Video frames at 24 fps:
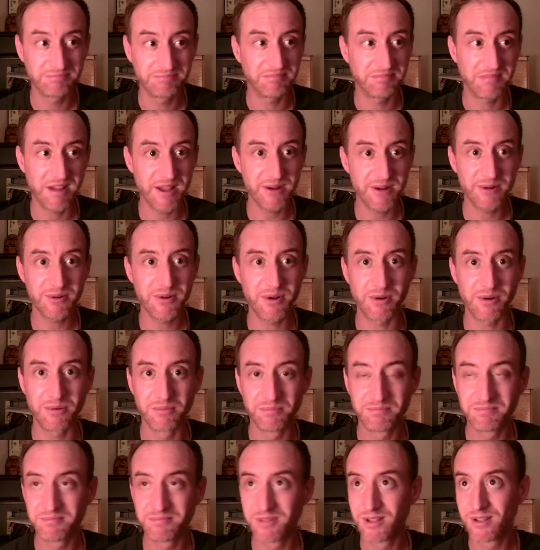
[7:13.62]
I don't know.
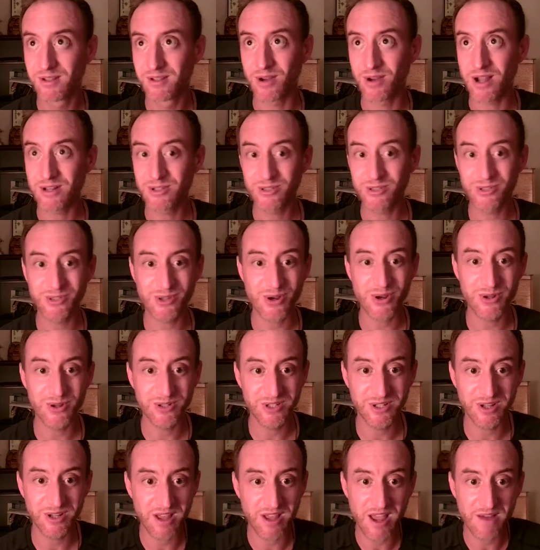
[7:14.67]
I just call it,
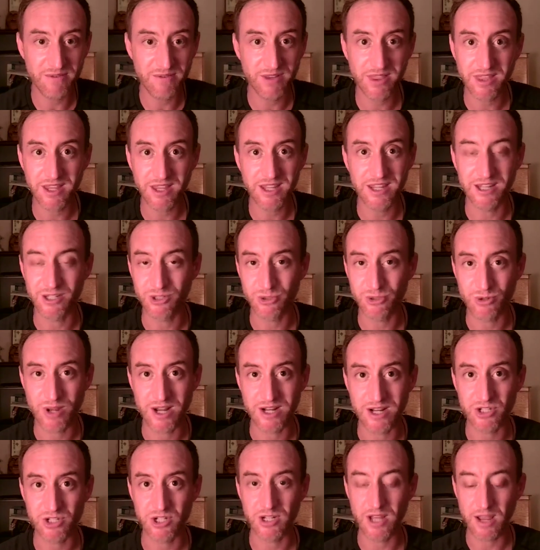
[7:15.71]
have a thinking
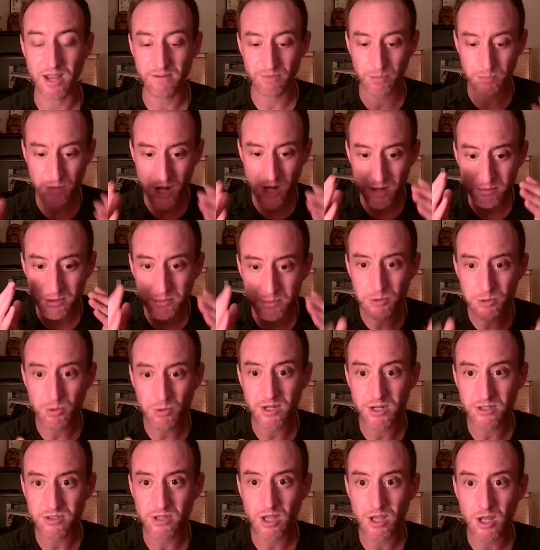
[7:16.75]
strategy. Have a problem you want
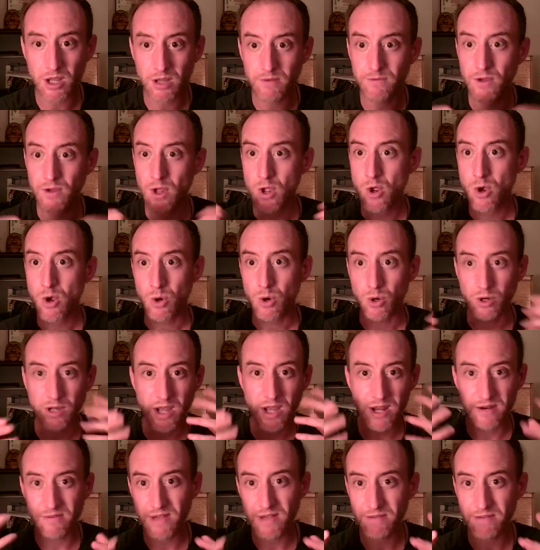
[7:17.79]
to solve, or
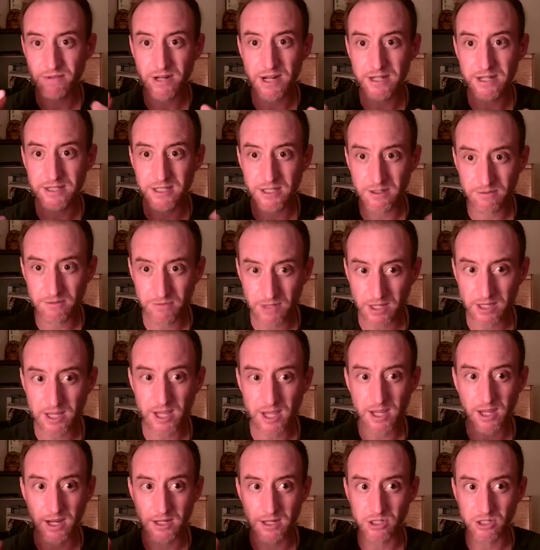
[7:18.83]
kind of have an idea of like,
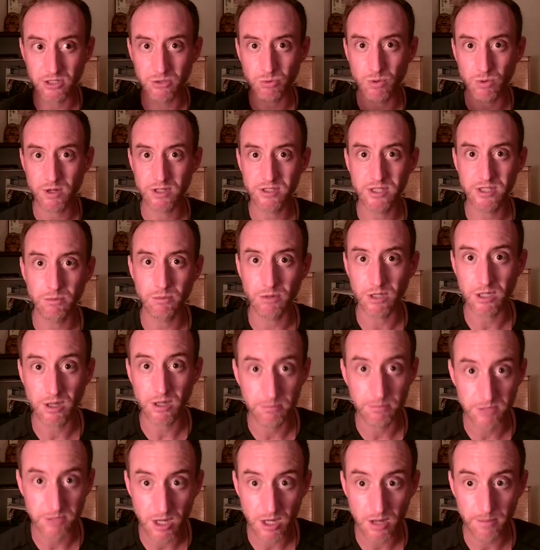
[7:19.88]
hey, I just want to see what
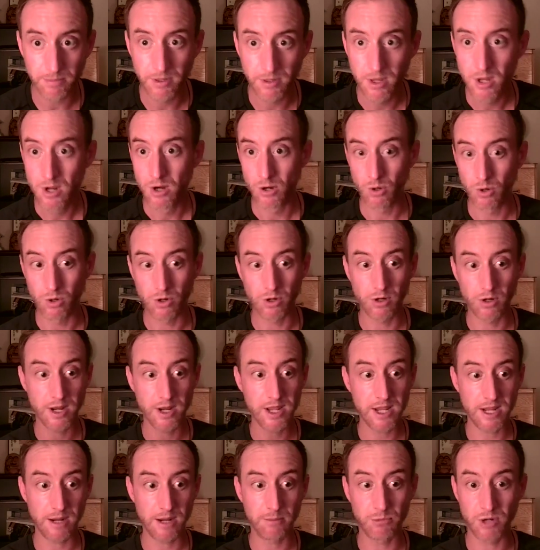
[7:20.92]
comes up, or
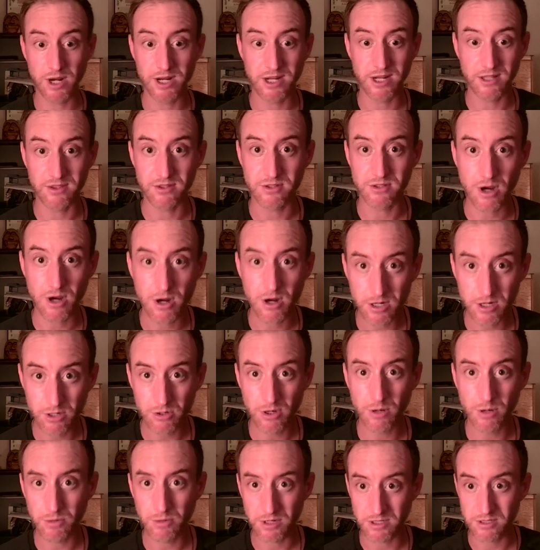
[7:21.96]
hey, I'm writing this article,
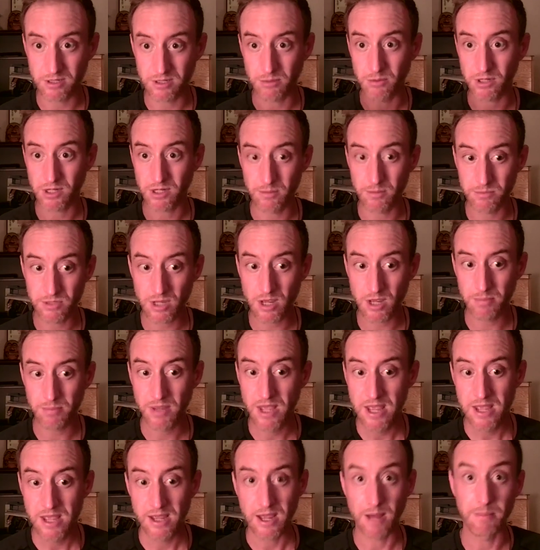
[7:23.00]
I want to see what comes up.
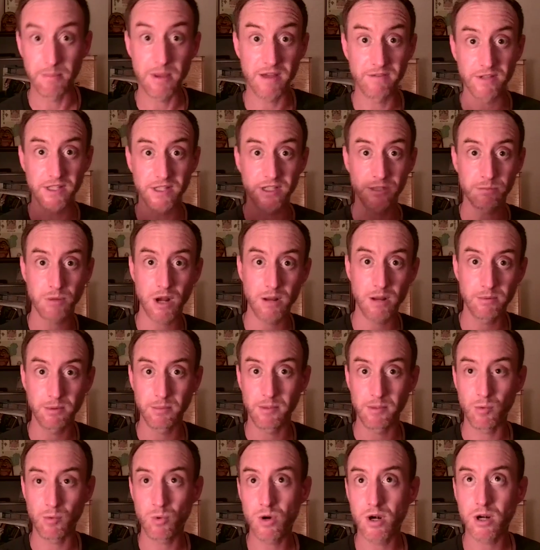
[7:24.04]
I'm having this problem
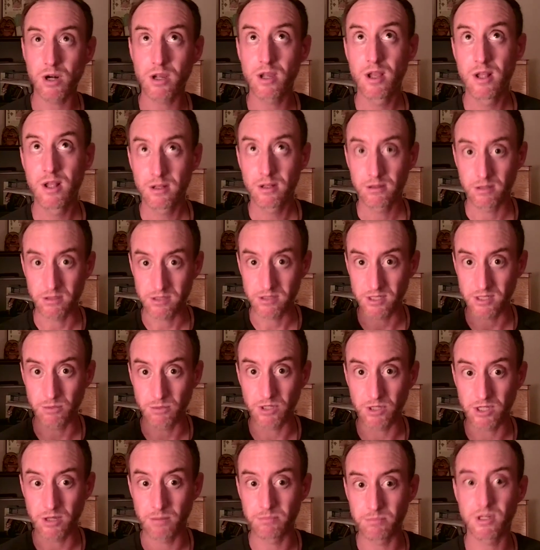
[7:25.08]
at work. Let's see
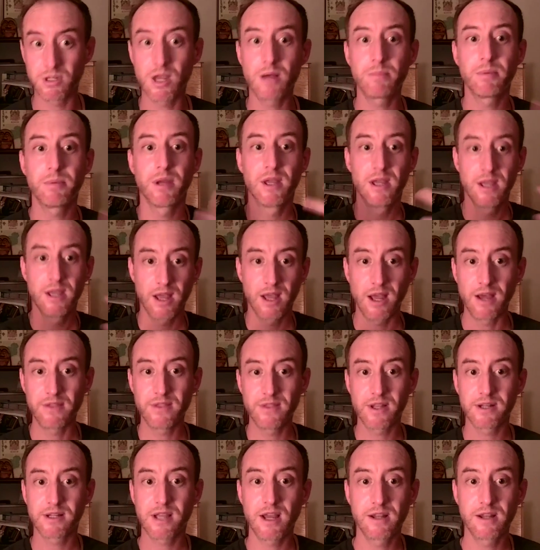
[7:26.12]
what comes up. And
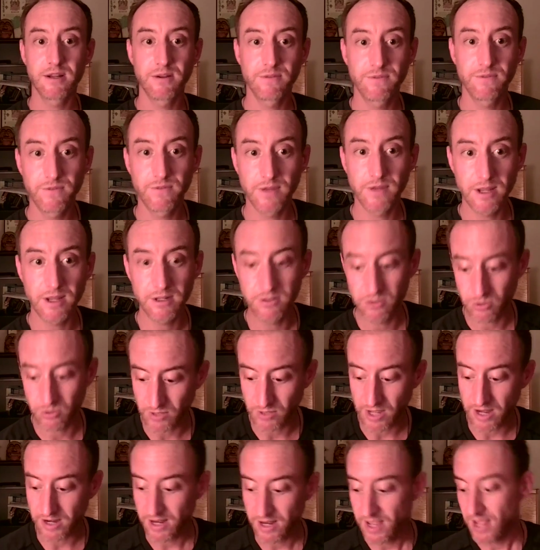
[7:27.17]
then and do
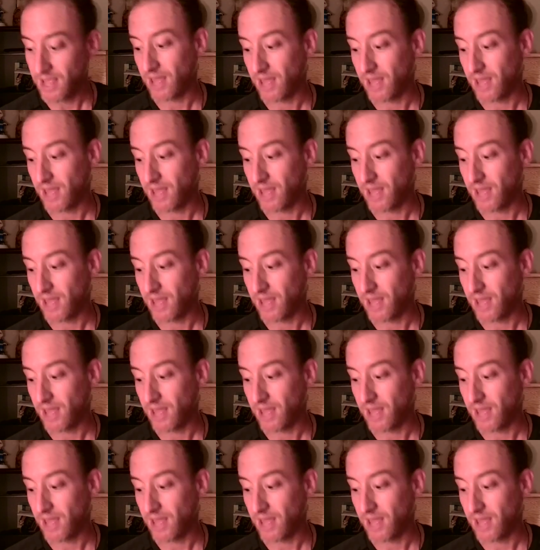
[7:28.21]
that.